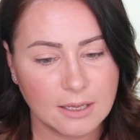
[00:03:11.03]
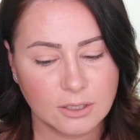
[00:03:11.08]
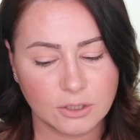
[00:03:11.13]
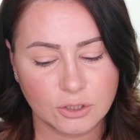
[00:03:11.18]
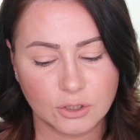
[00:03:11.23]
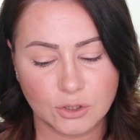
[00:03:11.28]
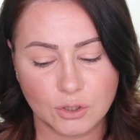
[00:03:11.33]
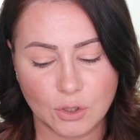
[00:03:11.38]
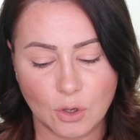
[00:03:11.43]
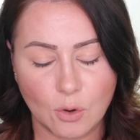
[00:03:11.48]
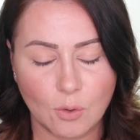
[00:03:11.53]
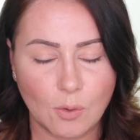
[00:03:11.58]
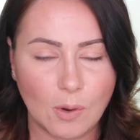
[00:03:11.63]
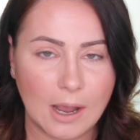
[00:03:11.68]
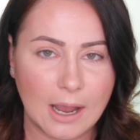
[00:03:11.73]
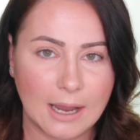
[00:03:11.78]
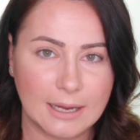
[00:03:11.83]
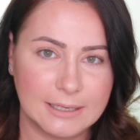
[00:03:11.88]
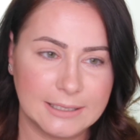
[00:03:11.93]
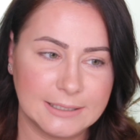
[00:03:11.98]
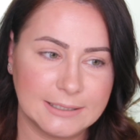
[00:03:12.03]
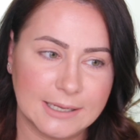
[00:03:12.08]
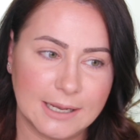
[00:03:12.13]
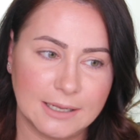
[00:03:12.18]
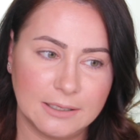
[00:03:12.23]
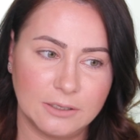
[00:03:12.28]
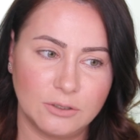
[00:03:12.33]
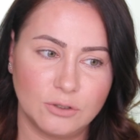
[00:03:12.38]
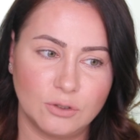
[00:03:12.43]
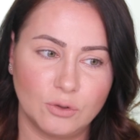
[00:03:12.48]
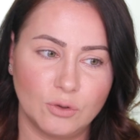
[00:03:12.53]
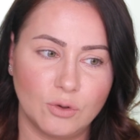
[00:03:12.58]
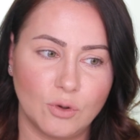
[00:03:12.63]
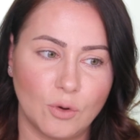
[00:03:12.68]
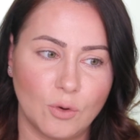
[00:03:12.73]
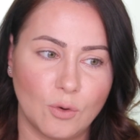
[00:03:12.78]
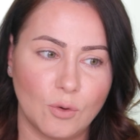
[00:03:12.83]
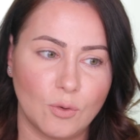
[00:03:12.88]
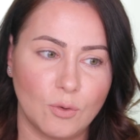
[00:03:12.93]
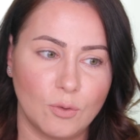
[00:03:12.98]
So I decided to
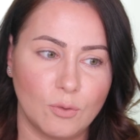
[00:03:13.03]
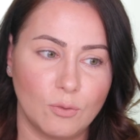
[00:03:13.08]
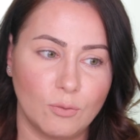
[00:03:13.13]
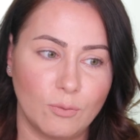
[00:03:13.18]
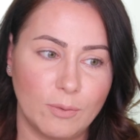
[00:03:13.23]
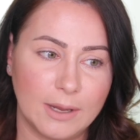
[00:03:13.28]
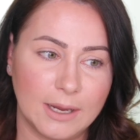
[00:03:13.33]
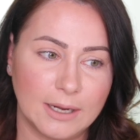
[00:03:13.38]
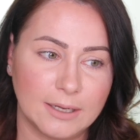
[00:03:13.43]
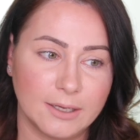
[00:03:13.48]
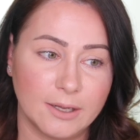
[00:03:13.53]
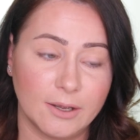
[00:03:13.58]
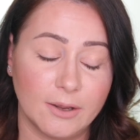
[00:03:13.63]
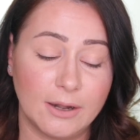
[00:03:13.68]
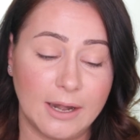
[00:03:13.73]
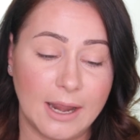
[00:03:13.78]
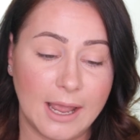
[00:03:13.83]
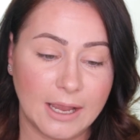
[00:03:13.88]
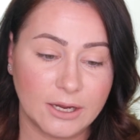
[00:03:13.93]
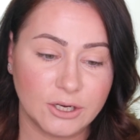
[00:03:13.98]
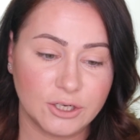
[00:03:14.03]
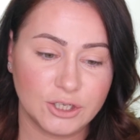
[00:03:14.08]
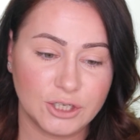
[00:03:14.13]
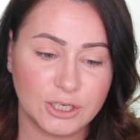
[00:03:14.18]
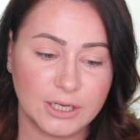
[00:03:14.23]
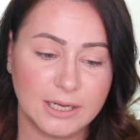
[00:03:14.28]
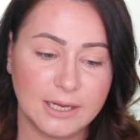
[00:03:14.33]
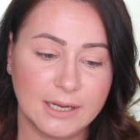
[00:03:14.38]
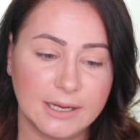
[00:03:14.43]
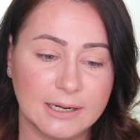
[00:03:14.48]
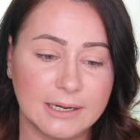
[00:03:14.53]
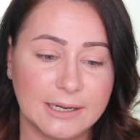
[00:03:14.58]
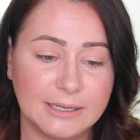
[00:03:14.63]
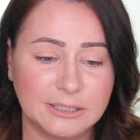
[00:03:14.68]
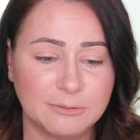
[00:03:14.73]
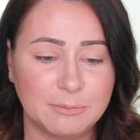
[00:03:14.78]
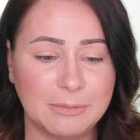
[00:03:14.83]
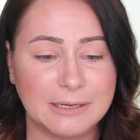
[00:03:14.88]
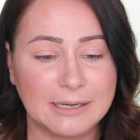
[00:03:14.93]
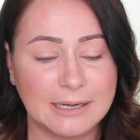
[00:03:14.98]
go with an ashy,
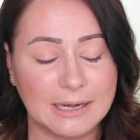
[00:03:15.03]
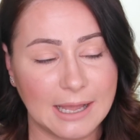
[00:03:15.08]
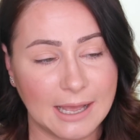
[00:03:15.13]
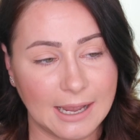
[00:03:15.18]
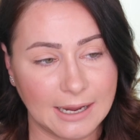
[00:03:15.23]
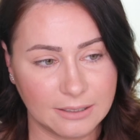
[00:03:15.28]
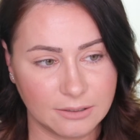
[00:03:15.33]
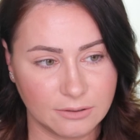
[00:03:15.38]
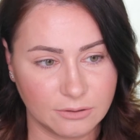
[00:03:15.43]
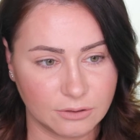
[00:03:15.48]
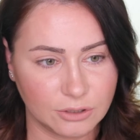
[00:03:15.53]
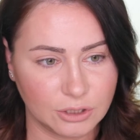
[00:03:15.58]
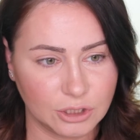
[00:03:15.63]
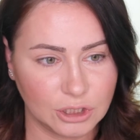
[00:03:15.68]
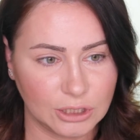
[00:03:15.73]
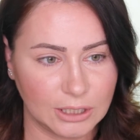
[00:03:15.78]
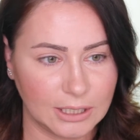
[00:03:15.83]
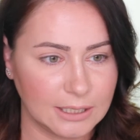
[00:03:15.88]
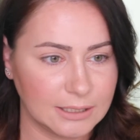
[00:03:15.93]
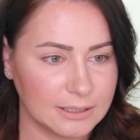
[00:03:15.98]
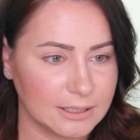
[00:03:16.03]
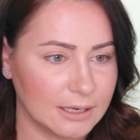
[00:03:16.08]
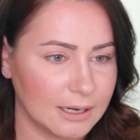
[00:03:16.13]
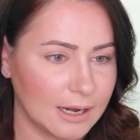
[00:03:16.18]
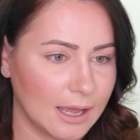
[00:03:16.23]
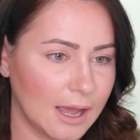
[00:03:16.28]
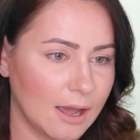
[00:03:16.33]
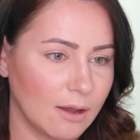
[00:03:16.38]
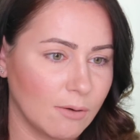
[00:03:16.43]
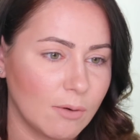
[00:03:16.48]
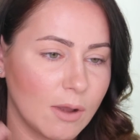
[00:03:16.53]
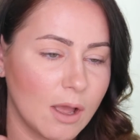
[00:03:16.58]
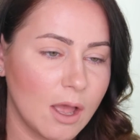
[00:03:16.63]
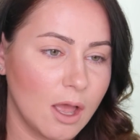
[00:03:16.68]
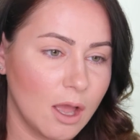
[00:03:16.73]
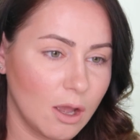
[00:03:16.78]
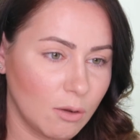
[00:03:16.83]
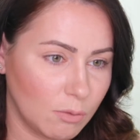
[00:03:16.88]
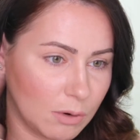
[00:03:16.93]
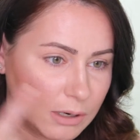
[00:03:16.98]
little bit lighter shade. Now,
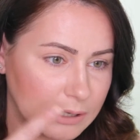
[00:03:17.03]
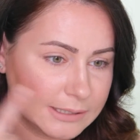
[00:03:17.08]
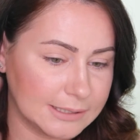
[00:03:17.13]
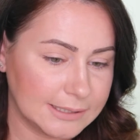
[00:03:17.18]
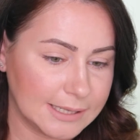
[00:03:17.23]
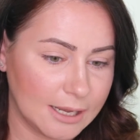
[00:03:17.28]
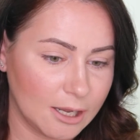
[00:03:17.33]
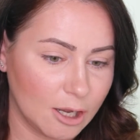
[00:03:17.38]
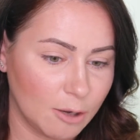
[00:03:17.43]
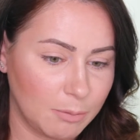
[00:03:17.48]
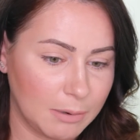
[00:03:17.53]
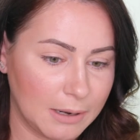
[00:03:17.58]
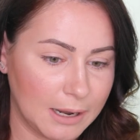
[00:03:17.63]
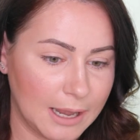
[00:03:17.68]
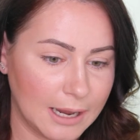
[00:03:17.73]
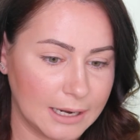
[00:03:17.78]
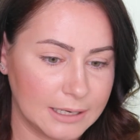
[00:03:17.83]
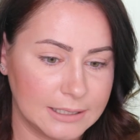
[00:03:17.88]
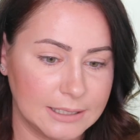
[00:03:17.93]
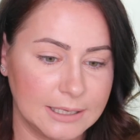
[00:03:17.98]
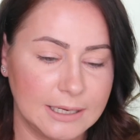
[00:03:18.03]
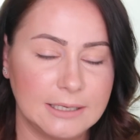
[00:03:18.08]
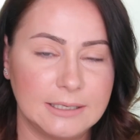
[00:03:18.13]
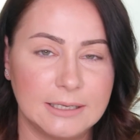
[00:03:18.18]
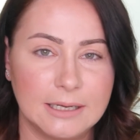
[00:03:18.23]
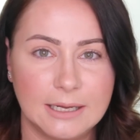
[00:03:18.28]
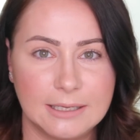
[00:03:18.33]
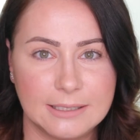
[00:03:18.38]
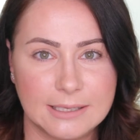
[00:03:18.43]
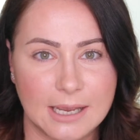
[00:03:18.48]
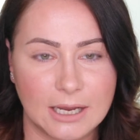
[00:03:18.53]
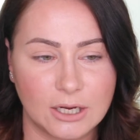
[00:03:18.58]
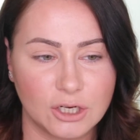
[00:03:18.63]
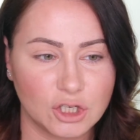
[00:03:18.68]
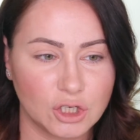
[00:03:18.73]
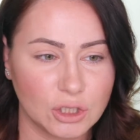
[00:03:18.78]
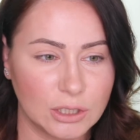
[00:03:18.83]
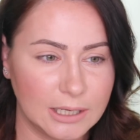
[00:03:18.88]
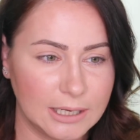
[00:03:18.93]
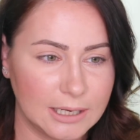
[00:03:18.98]
once I applied it, it's
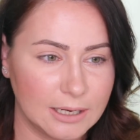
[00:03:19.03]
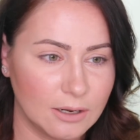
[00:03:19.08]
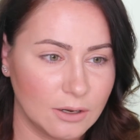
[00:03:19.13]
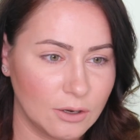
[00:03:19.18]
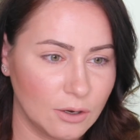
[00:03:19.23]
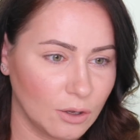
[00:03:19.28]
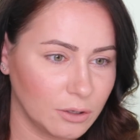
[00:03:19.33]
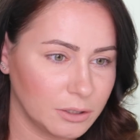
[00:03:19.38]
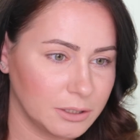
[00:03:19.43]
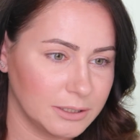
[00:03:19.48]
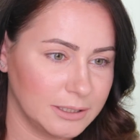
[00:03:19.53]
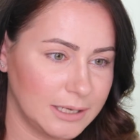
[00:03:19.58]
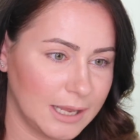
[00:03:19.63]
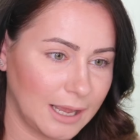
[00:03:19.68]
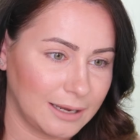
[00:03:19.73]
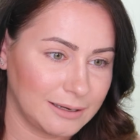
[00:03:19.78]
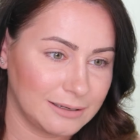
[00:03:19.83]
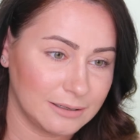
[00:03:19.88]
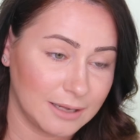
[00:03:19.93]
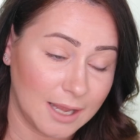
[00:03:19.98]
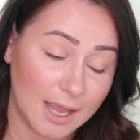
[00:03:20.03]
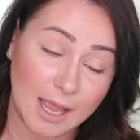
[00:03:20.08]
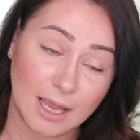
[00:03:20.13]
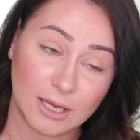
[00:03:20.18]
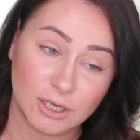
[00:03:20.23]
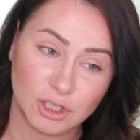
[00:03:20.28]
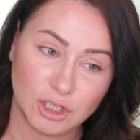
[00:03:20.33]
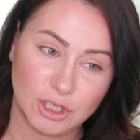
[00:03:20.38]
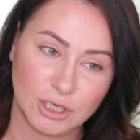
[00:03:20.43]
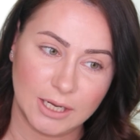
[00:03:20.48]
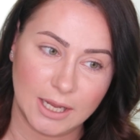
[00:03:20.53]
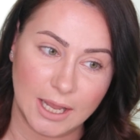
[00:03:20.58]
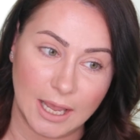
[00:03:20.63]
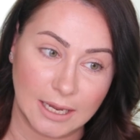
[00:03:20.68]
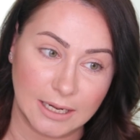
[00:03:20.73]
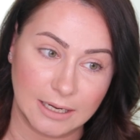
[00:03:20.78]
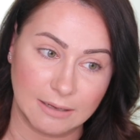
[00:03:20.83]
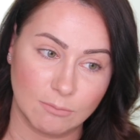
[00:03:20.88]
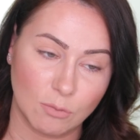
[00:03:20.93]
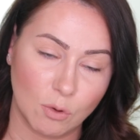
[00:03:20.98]
actually not that ashy
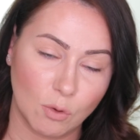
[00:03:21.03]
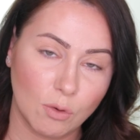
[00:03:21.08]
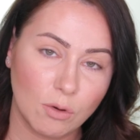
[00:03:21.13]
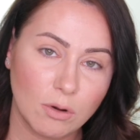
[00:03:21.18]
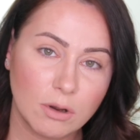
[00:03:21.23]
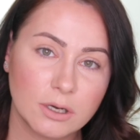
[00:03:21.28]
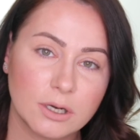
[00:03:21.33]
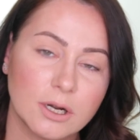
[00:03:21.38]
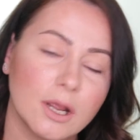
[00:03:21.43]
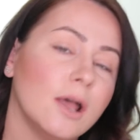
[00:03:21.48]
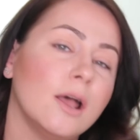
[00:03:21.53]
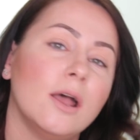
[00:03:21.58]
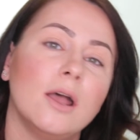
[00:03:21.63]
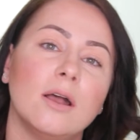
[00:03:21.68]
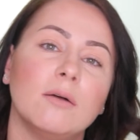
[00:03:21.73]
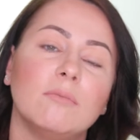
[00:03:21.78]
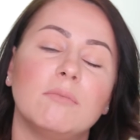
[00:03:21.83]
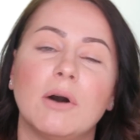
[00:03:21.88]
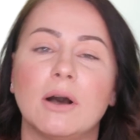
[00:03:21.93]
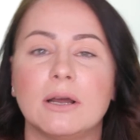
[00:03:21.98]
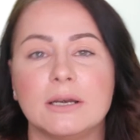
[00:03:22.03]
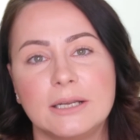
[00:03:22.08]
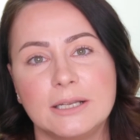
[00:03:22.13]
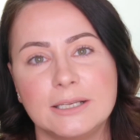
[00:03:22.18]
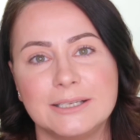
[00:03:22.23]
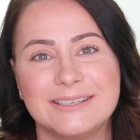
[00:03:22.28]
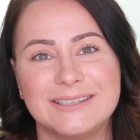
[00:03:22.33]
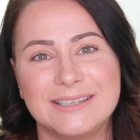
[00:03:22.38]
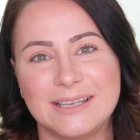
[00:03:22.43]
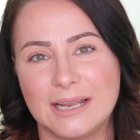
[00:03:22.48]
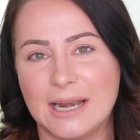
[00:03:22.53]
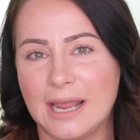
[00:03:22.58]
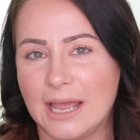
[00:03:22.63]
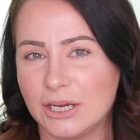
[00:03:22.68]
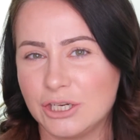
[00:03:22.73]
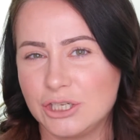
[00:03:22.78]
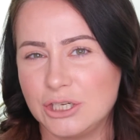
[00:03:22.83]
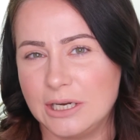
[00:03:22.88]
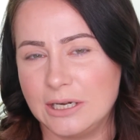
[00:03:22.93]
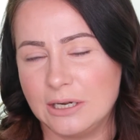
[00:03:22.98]
anymore, but it's still
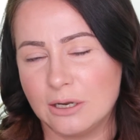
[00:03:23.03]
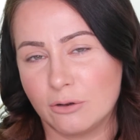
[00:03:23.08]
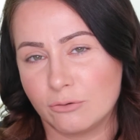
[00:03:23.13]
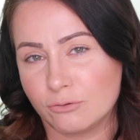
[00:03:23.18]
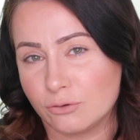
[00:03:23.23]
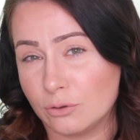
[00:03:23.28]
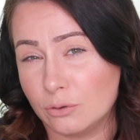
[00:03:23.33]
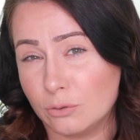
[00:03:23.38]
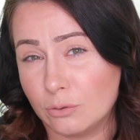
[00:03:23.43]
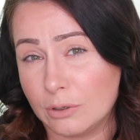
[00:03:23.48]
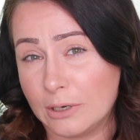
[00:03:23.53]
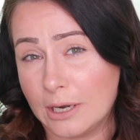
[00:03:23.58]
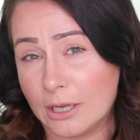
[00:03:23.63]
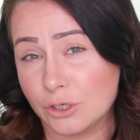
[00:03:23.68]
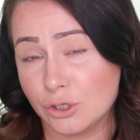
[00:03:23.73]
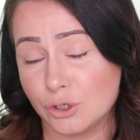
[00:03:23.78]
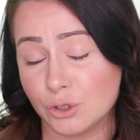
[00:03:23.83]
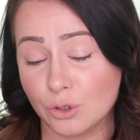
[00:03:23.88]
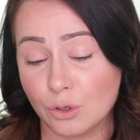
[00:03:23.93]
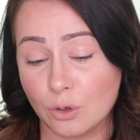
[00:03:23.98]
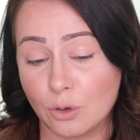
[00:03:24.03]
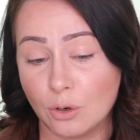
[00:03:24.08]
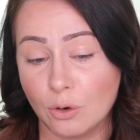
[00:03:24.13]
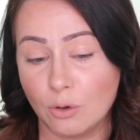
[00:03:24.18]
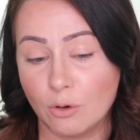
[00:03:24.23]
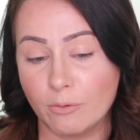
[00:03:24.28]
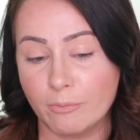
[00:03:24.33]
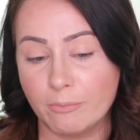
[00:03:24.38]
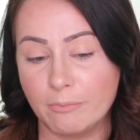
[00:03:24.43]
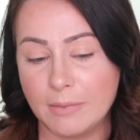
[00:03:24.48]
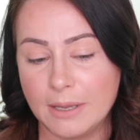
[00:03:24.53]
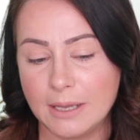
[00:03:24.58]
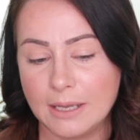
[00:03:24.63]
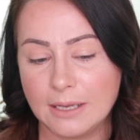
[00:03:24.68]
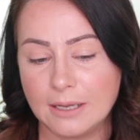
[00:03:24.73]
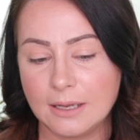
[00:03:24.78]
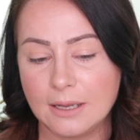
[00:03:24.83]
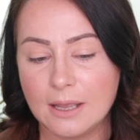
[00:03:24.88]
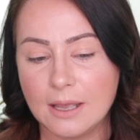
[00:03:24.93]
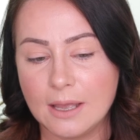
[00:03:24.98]
ashy enough to look natural on
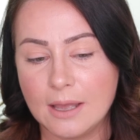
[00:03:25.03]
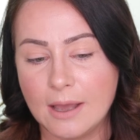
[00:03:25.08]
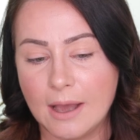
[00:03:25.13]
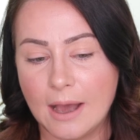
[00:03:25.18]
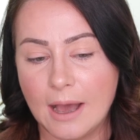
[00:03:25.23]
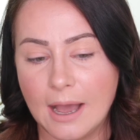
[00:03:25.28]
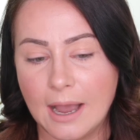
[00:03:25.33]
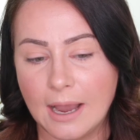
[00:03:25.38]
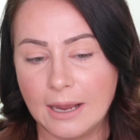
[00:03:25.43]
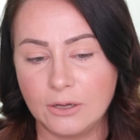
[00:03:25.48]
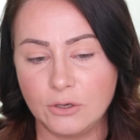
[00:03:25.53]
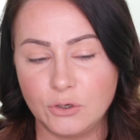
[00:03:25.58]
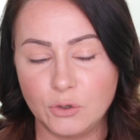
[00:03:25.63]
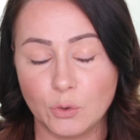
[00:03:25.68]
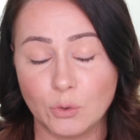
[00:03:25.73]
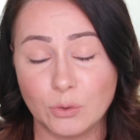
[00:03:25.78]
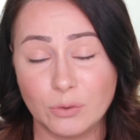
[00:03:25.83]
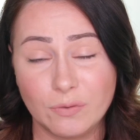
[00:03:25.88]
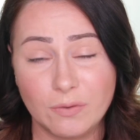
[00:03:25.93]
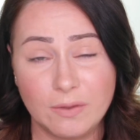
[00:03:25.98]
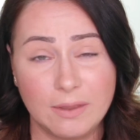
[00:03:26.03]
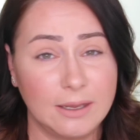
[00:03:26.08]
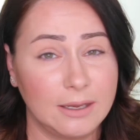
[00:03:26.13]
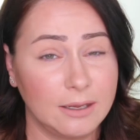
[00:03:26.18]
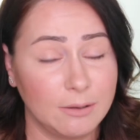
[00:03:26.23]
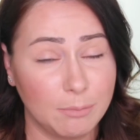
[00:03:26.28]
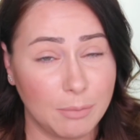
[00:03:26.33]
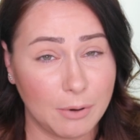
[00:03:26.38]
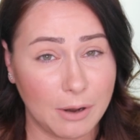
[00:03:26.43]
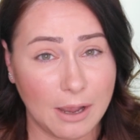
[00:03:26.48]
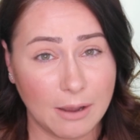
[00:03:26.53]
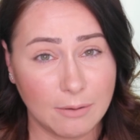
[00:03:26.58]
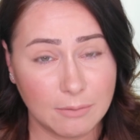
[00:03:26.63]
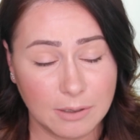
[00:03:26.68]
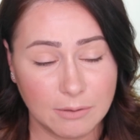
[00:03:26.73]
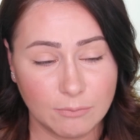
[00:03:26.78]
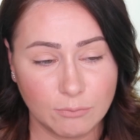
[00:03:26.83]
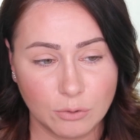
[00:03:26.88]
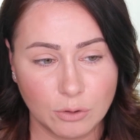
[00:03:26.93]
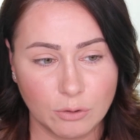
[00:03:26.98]
me. I don't think
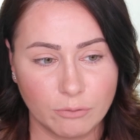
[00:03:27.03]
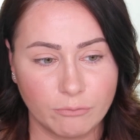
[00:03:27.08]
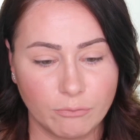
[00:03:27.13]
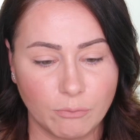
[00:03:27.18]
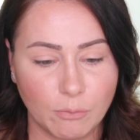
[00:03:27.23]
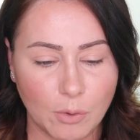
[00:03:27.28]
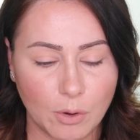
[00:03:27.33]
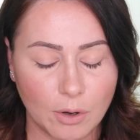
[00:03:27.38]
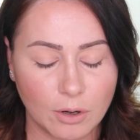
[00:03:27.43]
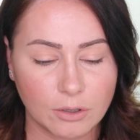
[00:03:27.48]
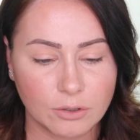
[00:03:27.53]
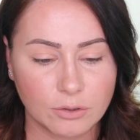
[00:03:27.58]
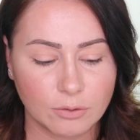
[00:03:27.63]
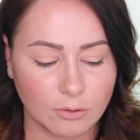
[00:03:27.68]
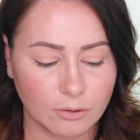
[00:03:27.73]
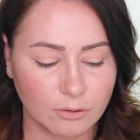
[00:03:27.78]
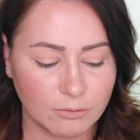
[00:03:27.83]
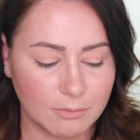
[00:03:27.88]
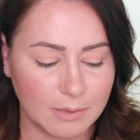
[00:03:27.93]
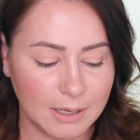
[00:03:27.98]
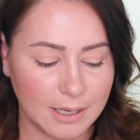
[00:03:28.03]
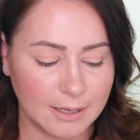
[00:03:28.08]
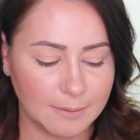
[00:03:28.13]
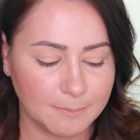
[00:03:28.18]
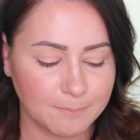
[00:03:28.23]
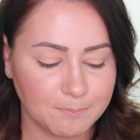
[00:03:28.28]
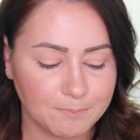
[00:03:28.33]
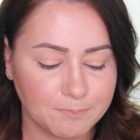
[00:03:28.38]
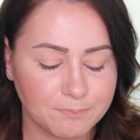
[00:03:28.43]
Brownie would have worked on me.